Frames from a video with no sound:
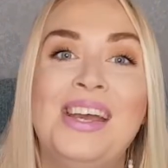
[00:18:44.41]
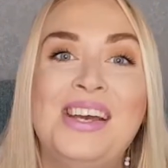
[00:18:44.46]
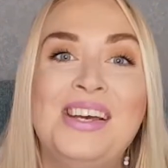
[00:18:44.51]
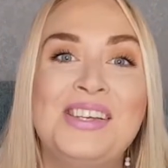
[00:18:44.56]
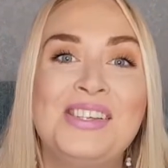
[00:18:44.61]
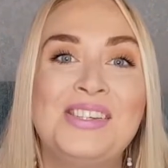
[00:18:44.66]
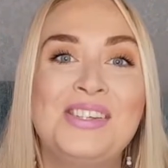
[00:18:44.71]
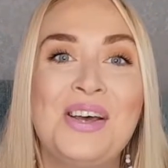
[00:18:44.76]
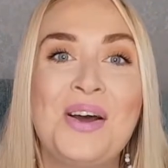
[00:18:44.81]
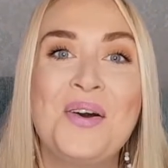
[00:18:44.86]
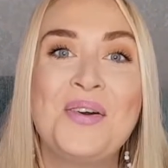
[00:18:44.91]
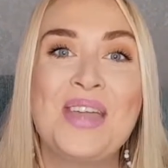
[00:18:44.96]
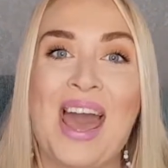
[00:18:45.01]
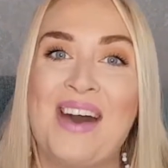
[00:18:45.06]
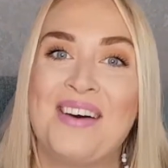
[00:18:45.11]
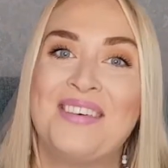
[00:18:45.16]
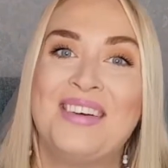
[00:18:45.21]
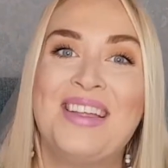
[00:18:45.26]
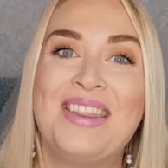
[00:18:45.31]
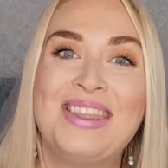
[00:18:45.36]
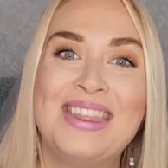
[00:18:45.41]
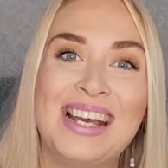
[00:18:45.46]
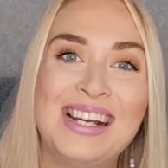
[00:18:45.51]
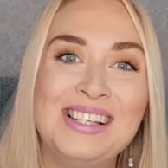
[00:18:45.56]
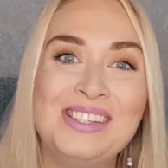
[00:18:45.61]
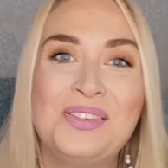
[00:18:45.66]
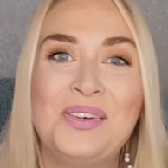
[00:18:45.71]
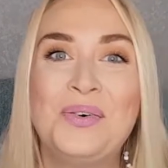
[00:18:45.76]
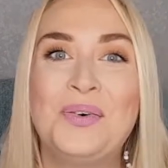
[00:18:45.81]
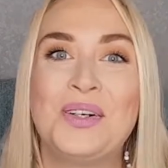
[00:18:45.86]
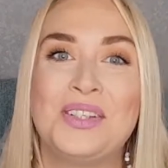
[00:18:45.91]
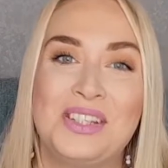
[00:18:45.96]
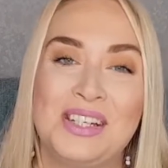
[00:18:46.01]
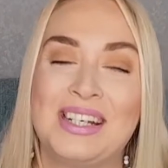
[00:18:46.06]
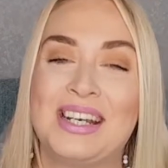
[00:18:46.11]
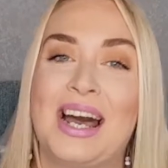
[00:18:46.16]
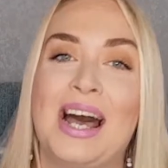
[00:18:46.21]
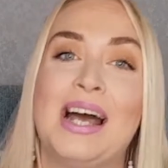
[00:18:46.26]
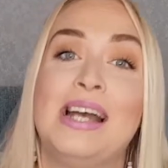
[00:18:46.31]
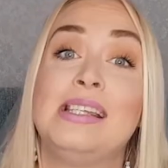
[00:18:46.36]
So yeah. Thanks for watching,
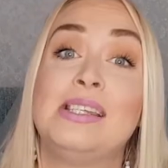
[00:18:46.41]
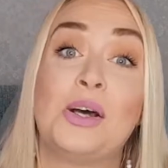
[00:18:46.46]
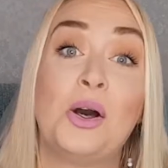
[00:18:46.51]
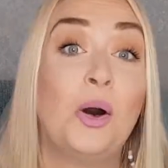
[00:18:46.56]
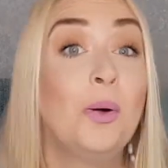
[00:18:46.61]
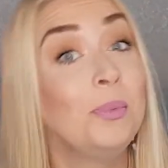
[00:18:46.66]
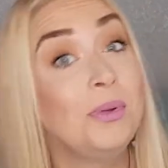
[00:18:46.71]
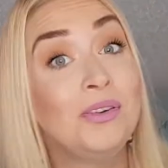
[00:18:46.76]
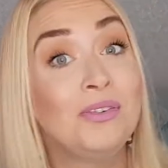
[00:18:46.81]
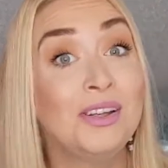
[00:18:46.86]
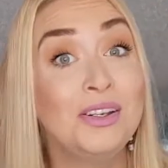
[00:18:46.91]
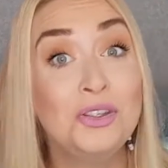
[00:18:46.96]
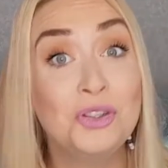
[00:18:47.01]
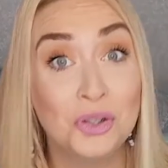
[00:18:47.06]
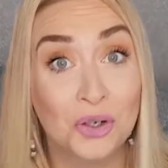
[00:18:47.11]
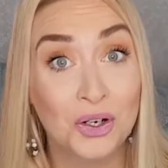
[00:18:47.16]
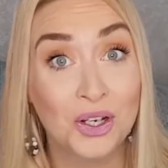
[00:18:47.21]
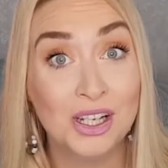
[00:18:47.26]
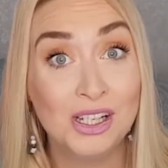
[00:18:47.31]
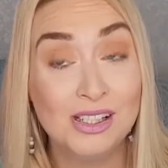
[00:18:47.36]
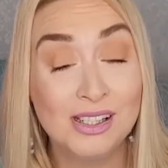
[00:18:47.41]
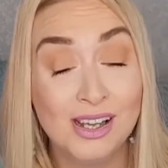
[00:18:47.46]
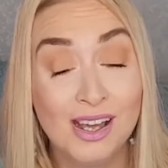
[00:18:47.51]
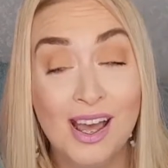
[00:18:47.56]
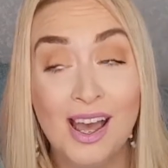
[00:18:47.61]
guys. I hope you've enjoyed.